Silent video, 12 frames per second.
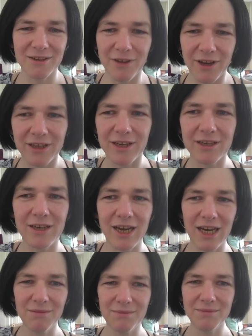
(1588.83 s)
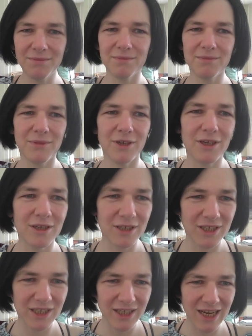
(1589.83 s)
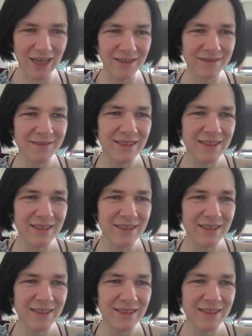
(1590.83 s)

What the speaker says: quick game. Yeah.